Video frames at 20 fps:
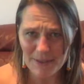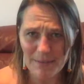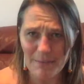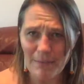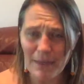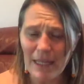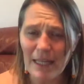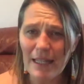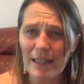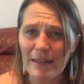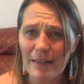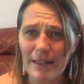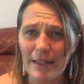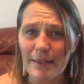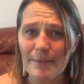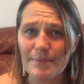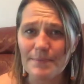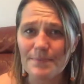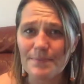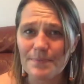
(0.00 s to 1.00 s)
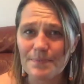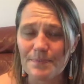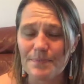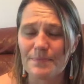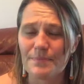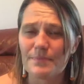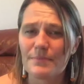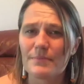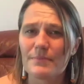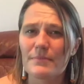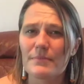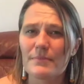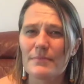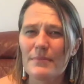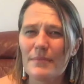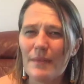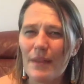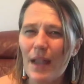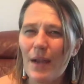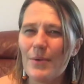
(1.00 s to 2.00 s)
immediately,
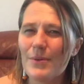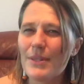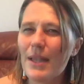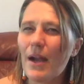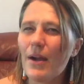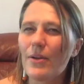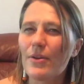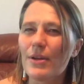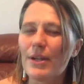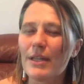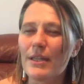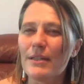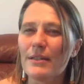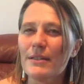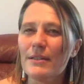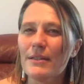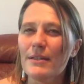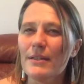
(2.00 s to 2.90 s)
I was hungry.